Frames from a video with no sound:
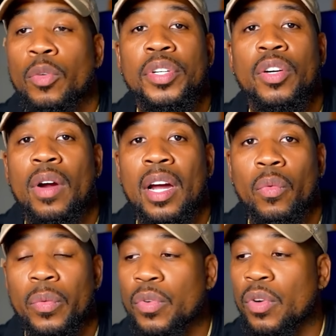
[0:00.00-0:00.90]
going to be
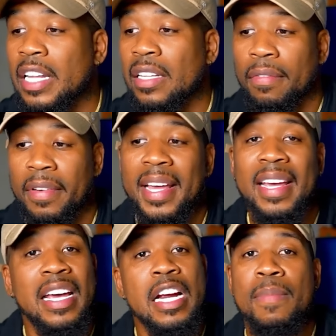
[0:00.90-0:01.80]
around with. We're going to have to vet
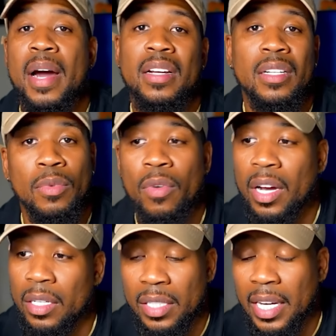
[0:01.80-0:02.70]
everybody to come
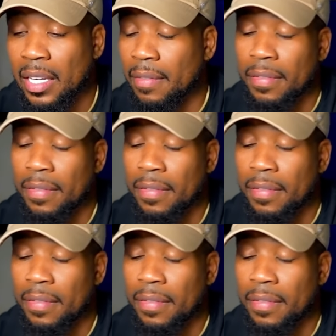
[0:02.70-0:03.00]
around us. Like,